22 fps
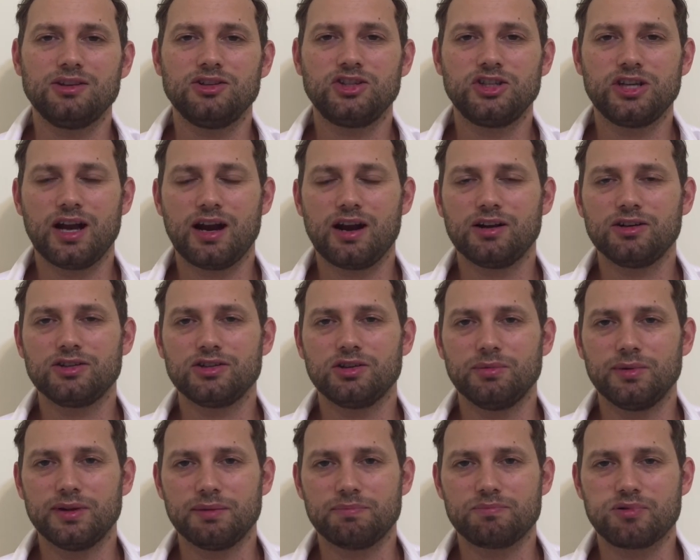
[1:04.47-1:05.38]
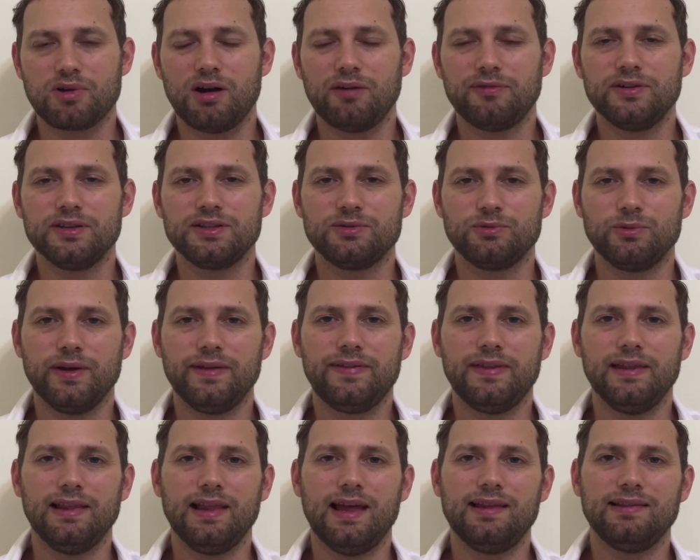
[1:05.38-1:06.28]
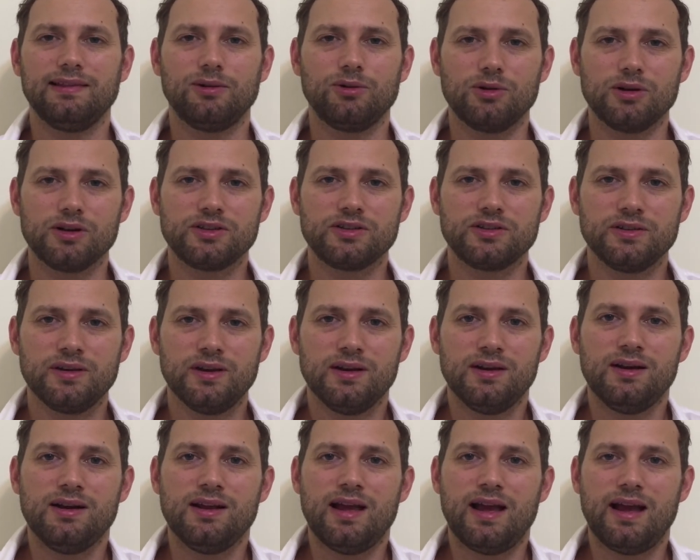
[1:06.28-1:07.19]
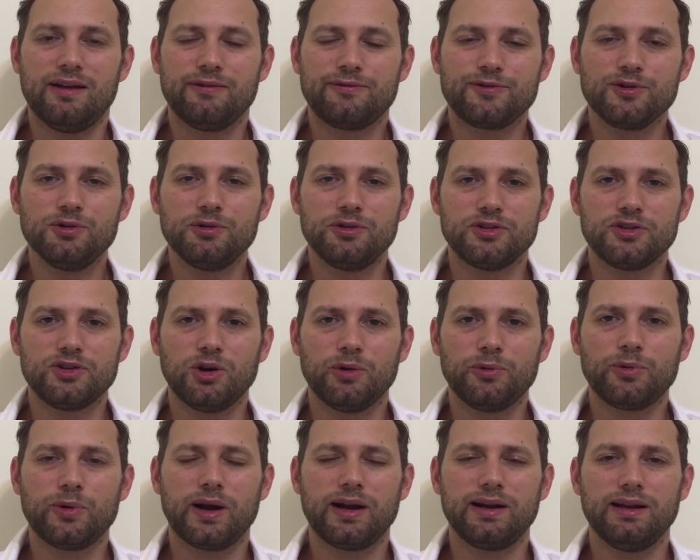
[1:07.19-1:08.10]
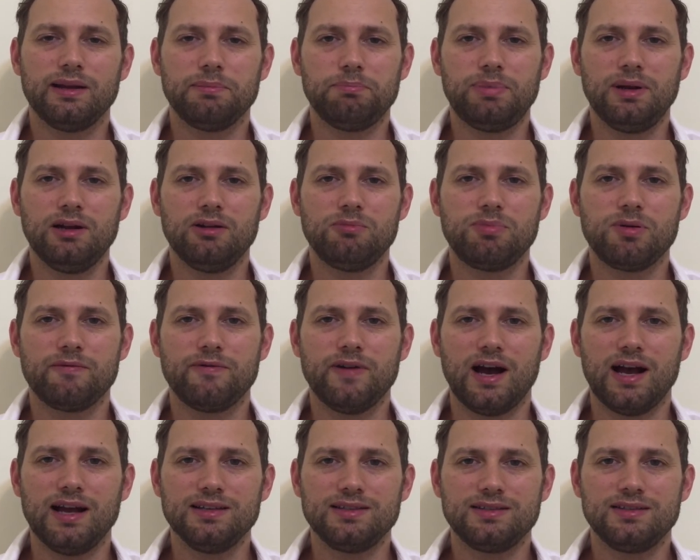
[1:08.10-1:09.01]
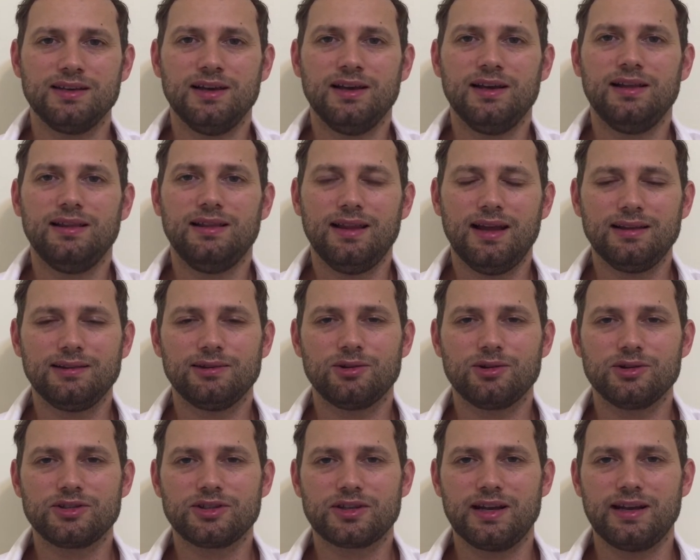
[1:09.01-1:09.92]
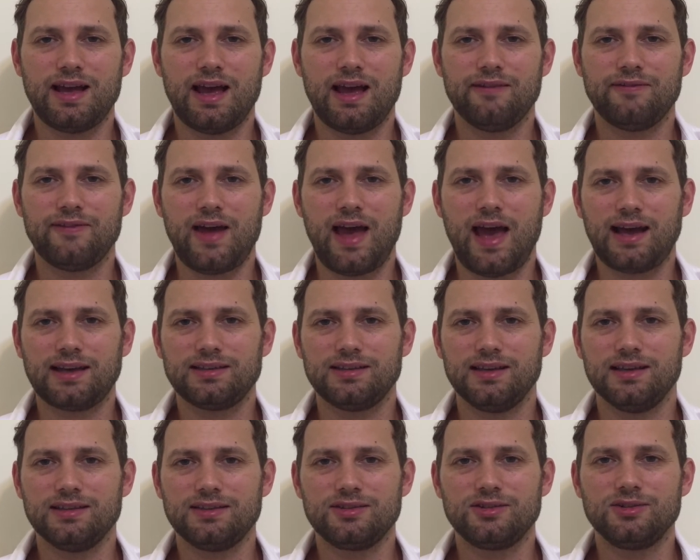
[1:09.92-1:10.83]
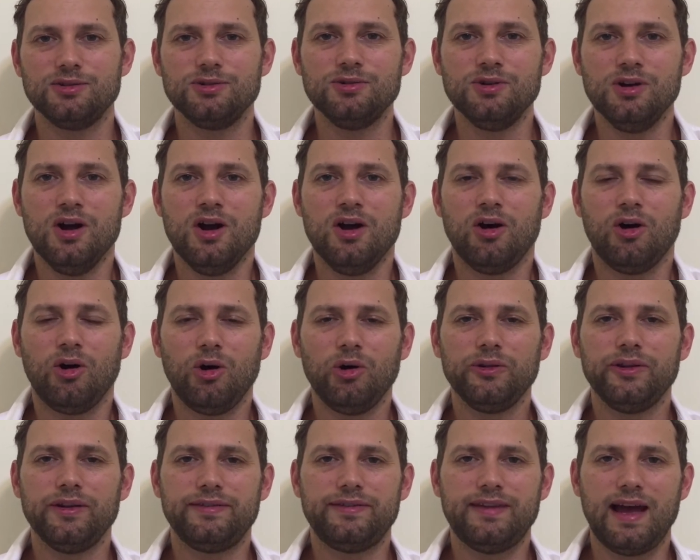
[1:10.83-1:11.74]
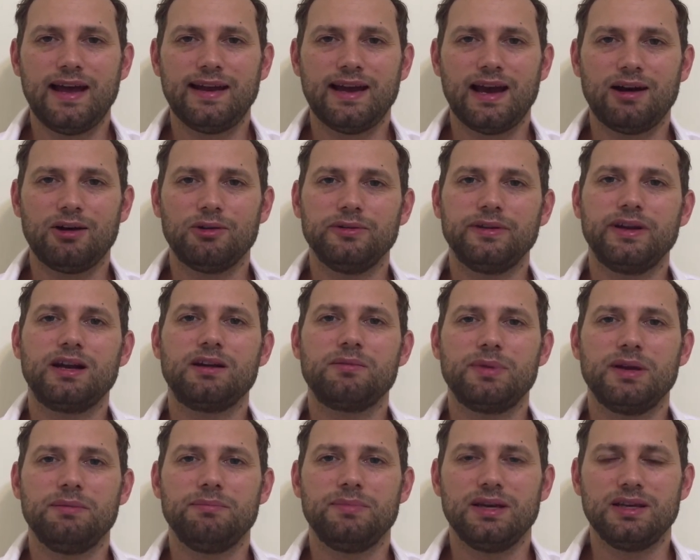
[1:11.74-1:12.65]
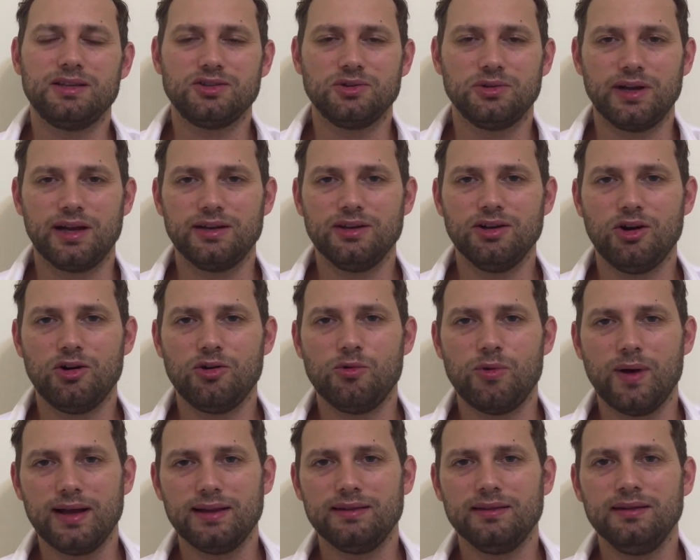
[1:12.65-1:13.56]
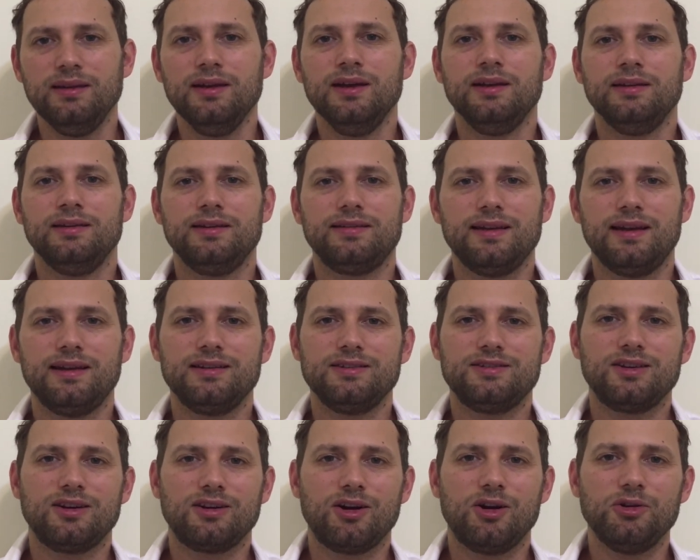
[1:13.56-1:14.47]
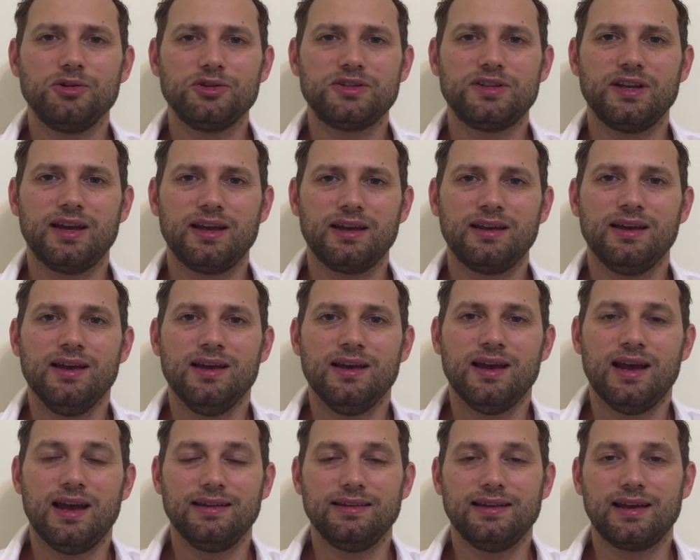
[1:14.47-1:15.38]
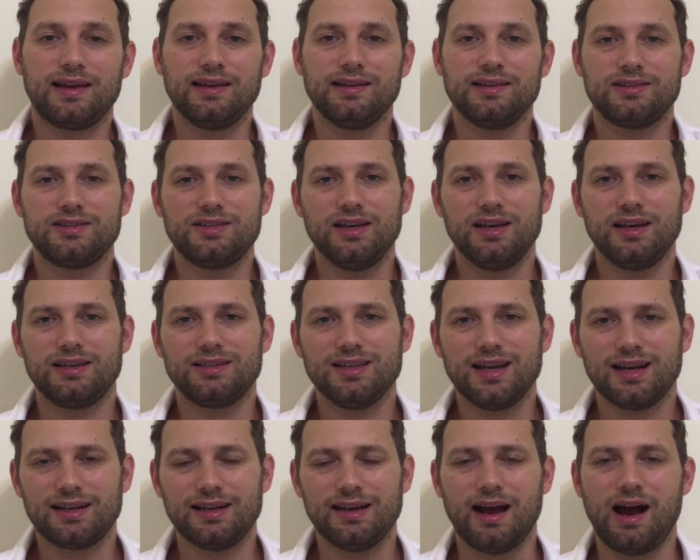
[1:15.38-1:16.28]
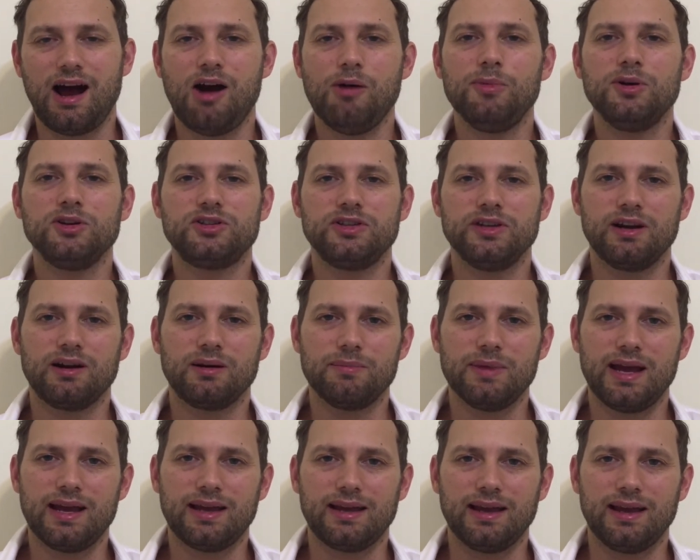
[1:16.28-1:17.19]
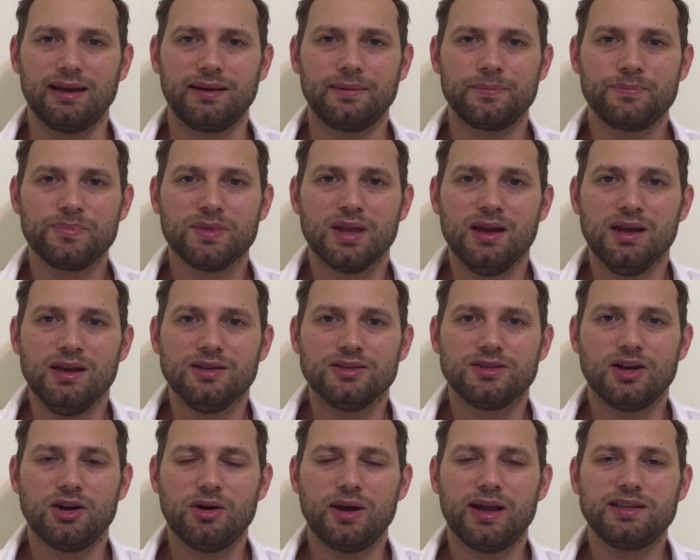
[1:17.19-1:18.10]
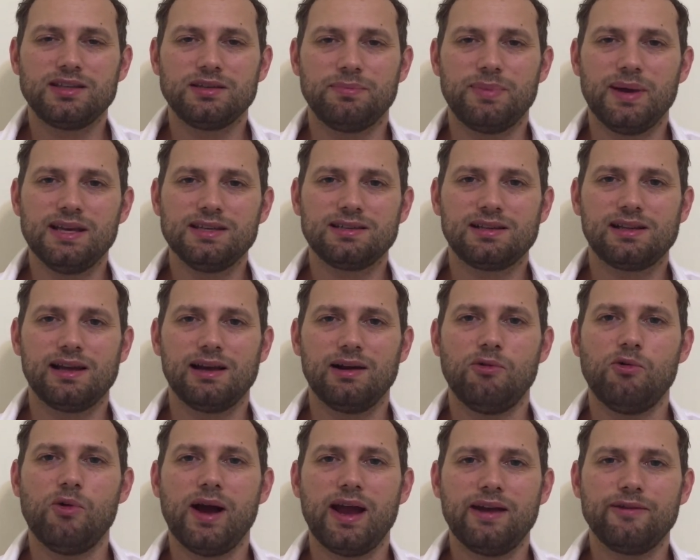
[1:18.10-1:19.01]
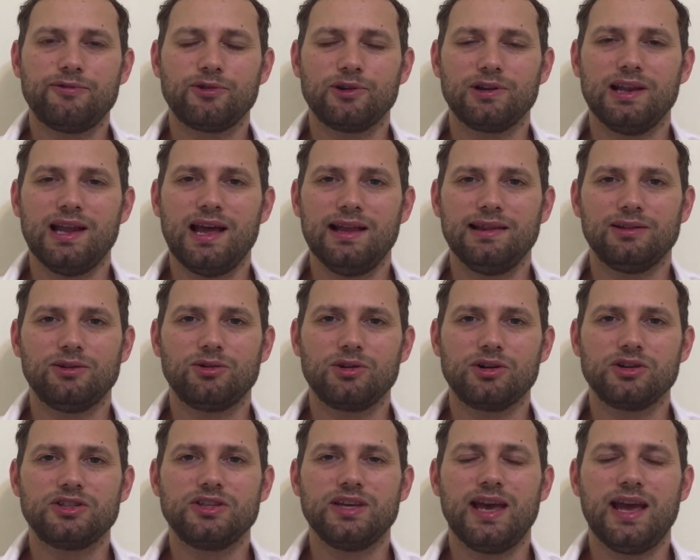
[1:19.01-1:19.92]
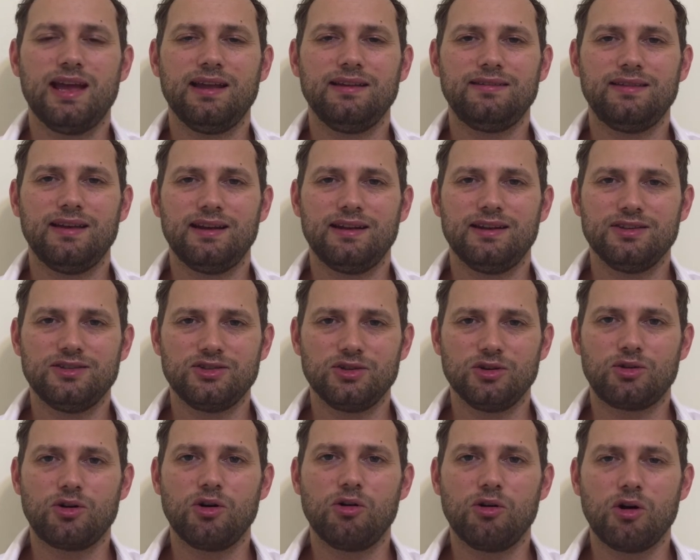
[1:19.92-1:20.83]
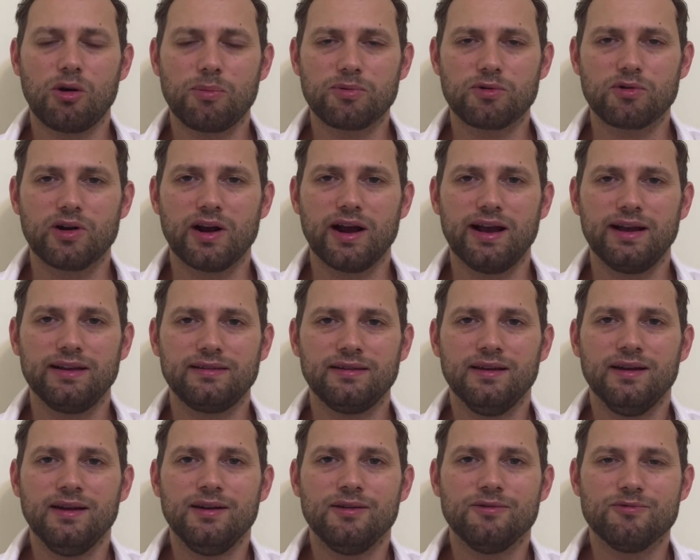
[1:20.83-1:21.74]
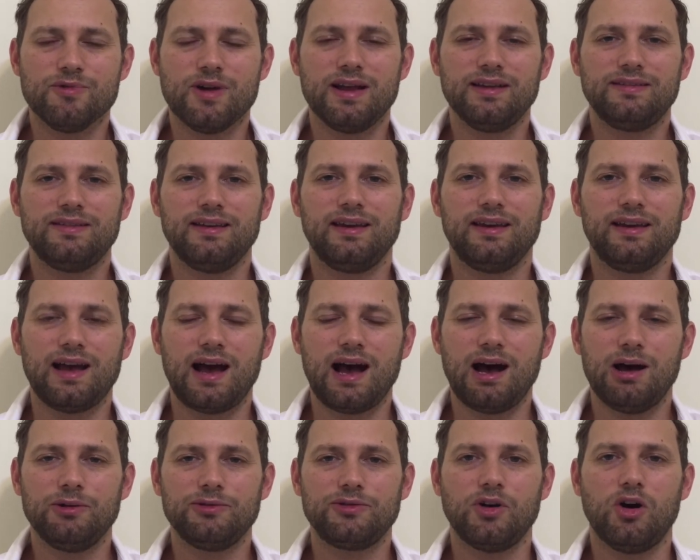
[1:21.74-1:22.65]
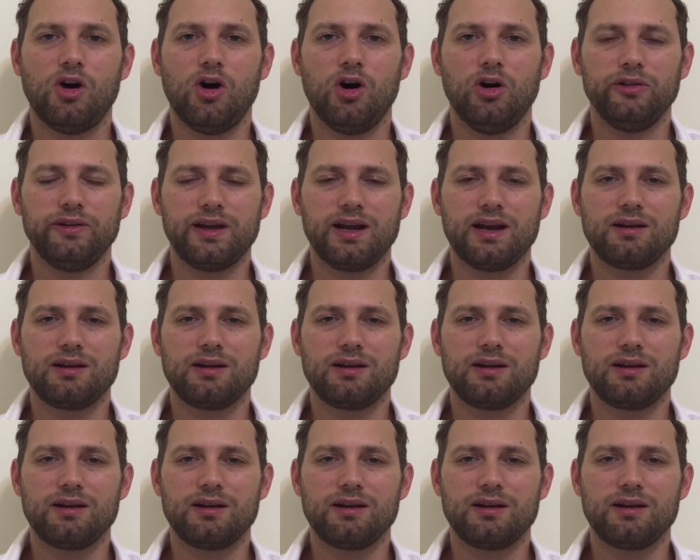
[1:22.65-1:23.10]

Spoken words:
and share some of the profits with the landlords. And through the software that Pillow provides, landlords can have access to all the data on Airbnb, so they know when the tenants are hosting and they can see exactly how much they are making. So it's basically a way for landlords and tenants to cooperate renting out on